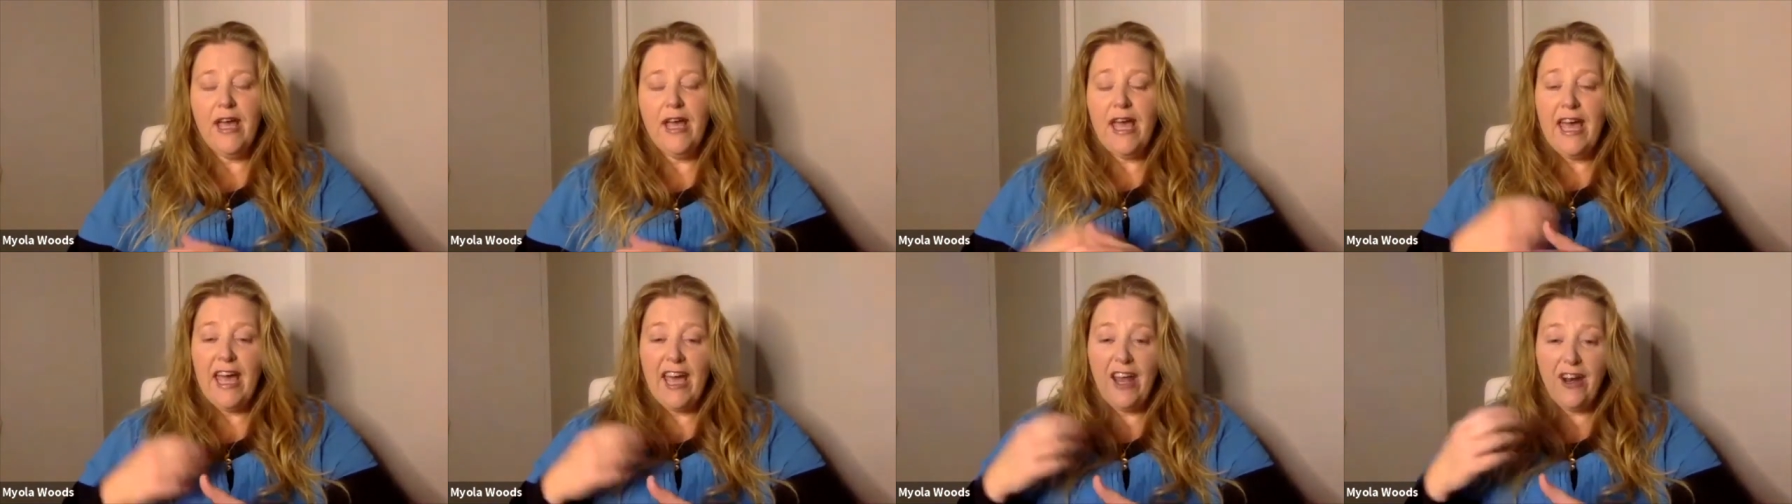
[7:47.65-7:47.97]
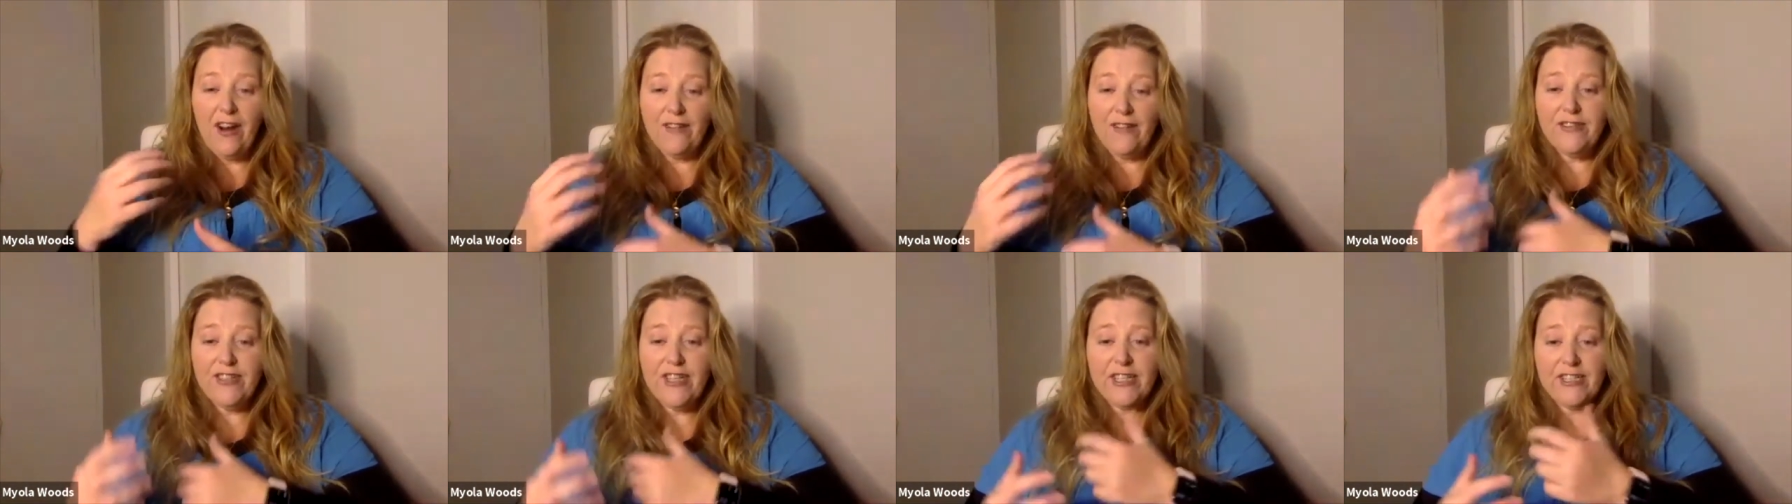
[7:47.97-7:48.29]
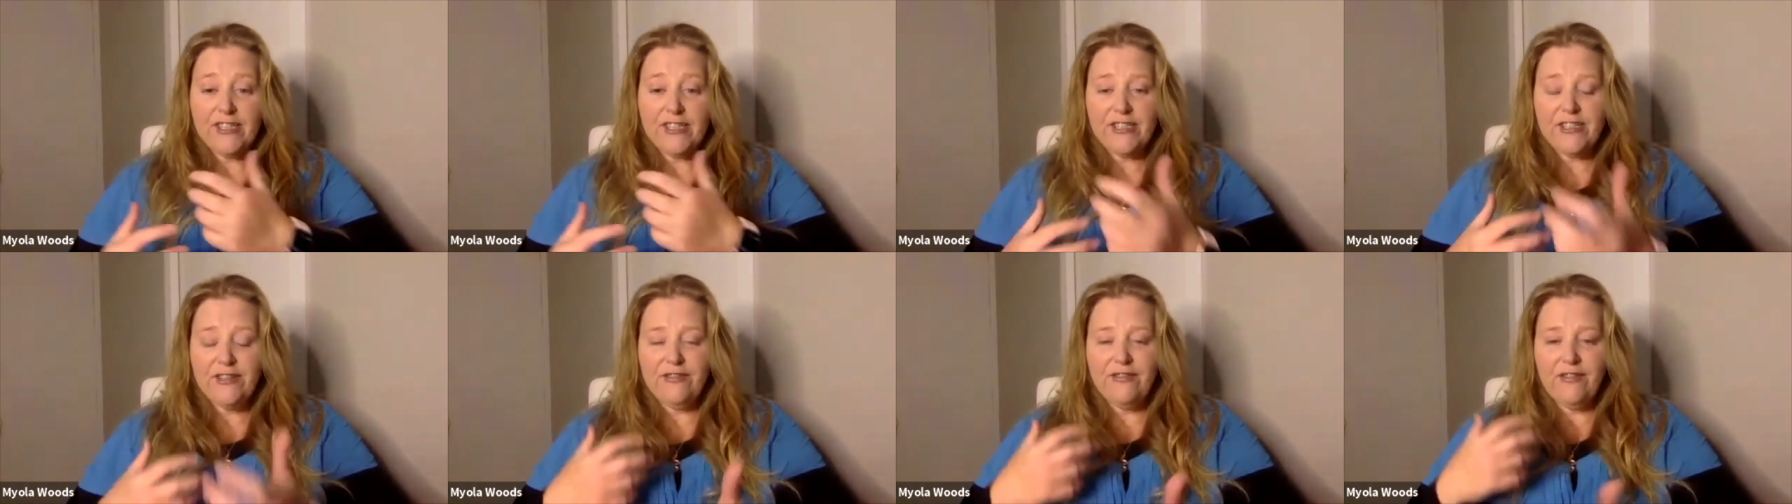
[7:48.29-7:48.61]
and I've just
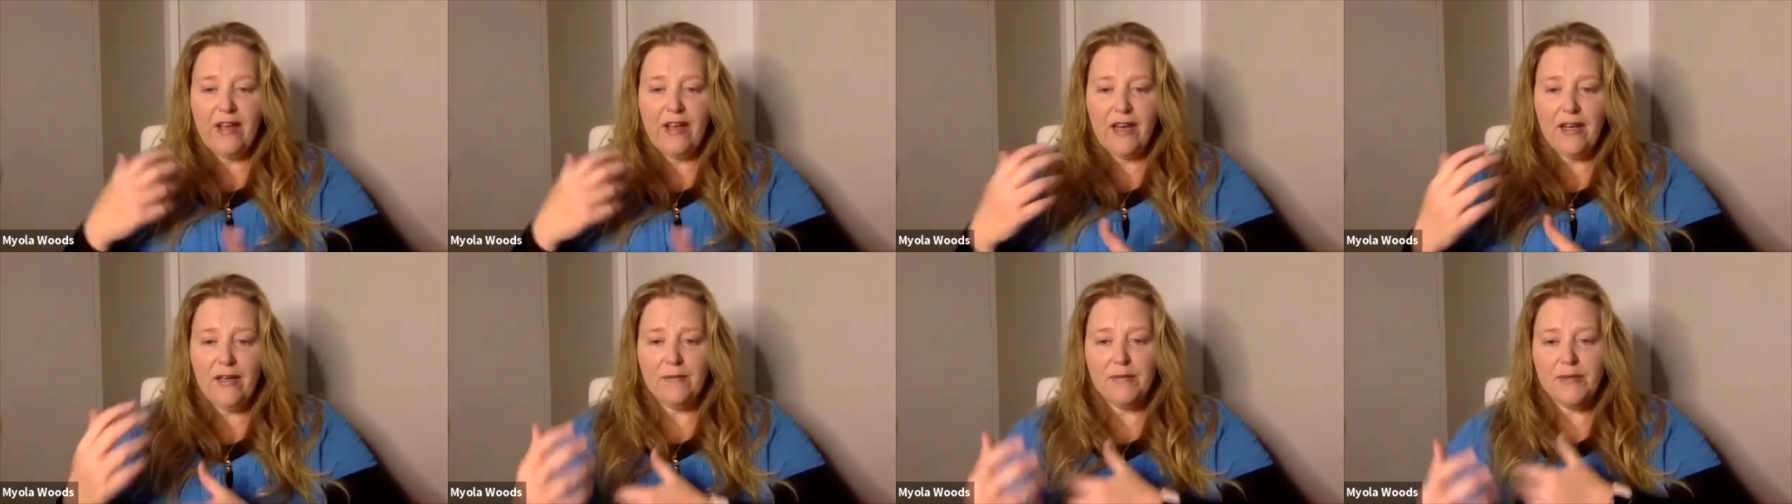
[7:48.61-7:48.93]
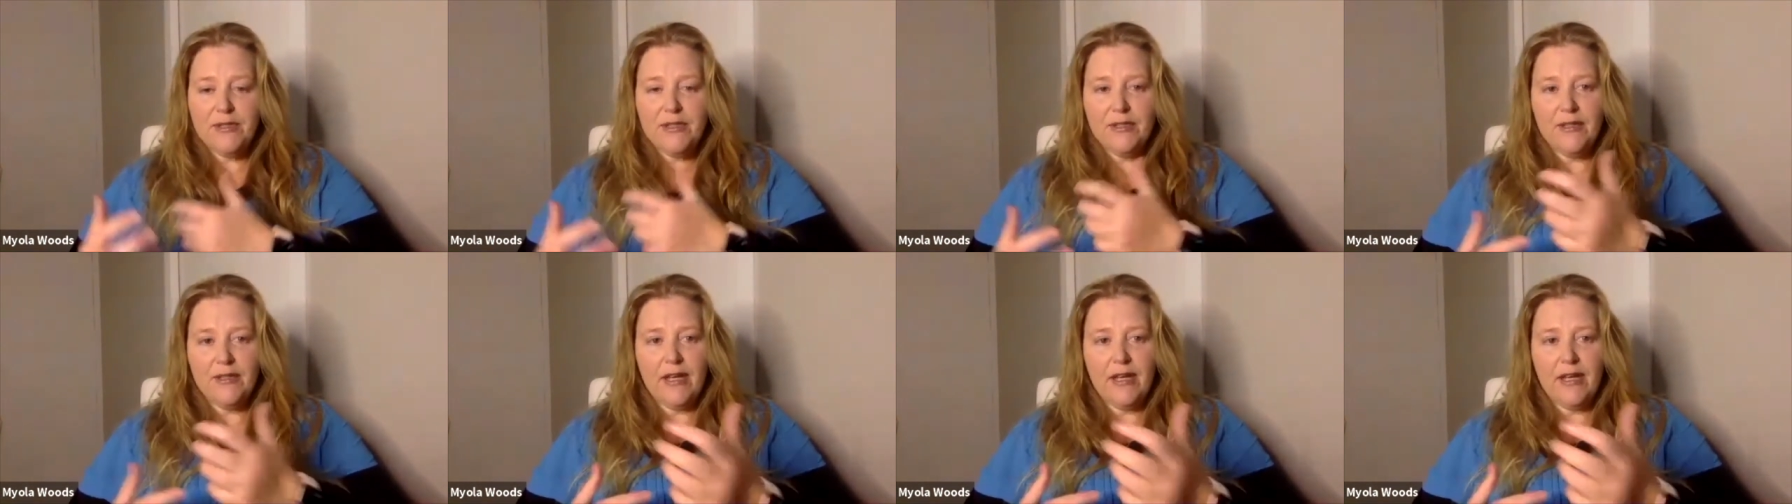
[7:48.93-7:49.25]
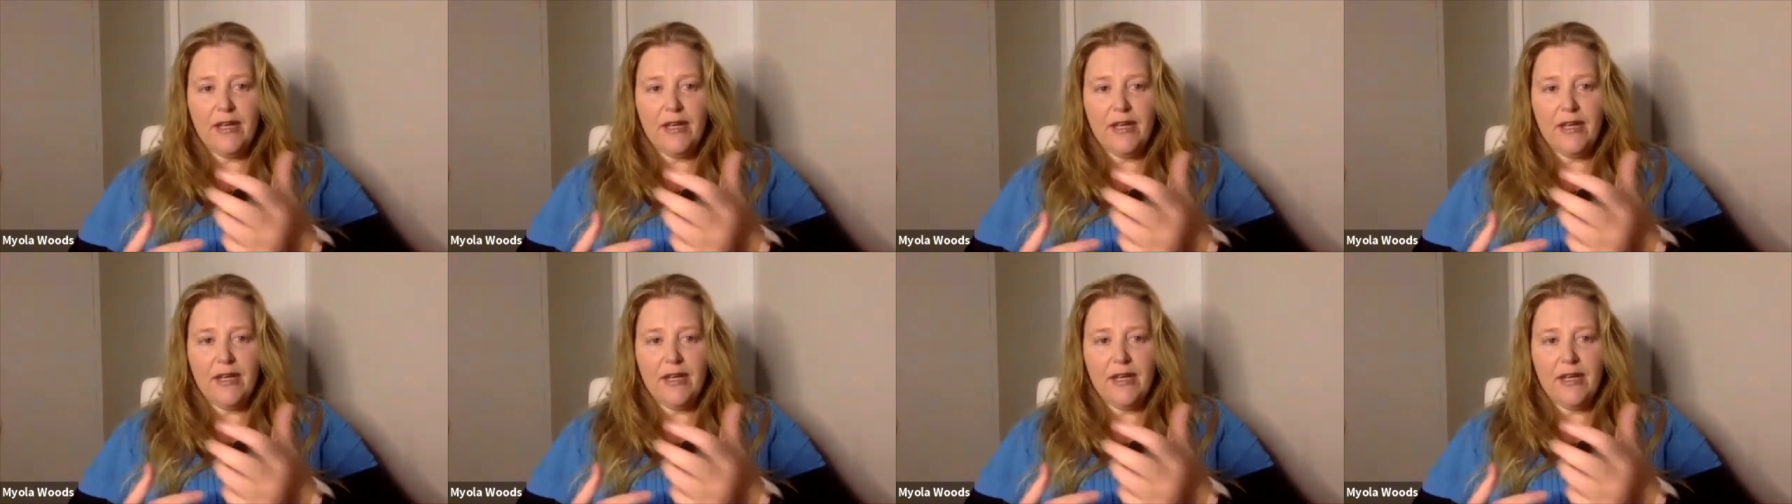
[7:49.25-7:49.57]
developed
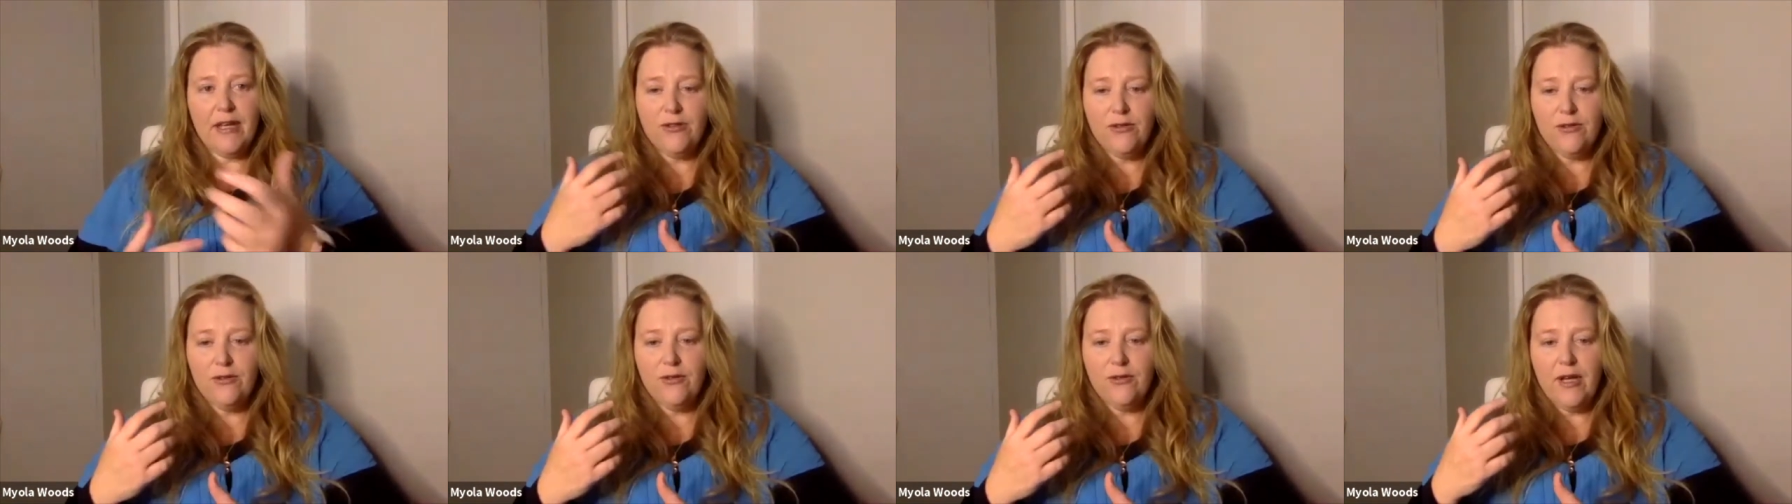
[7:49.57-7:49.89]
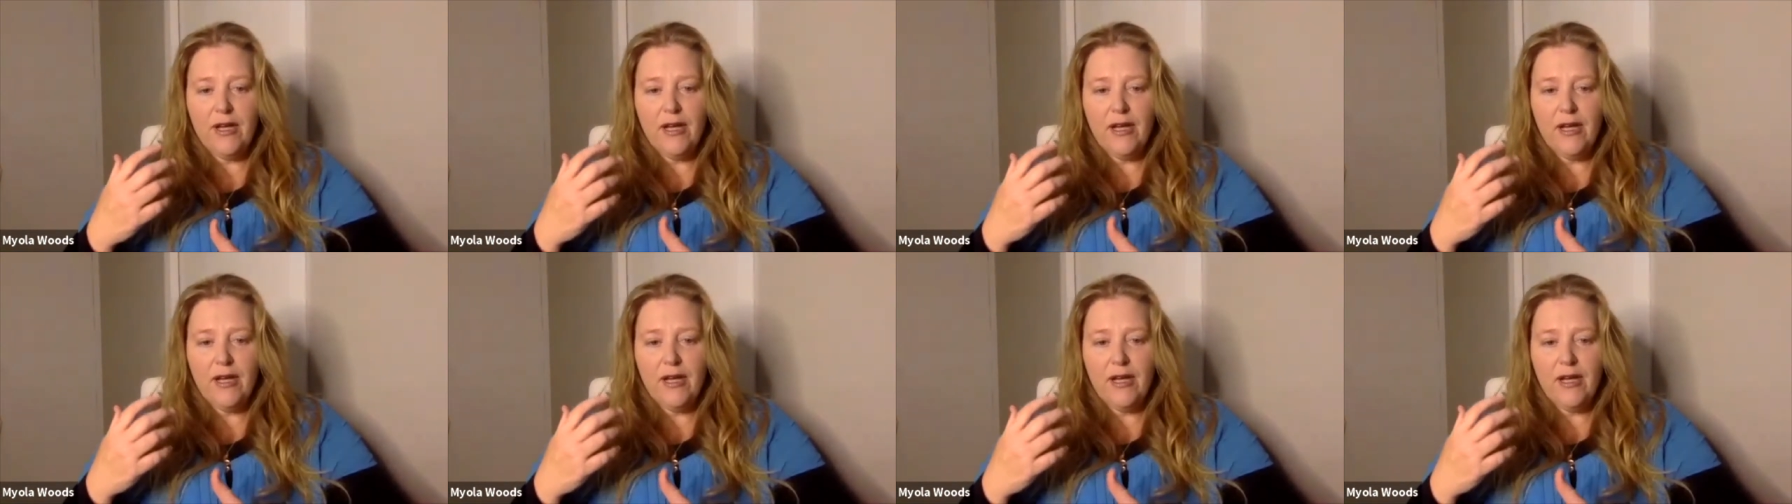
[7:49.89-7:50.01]
into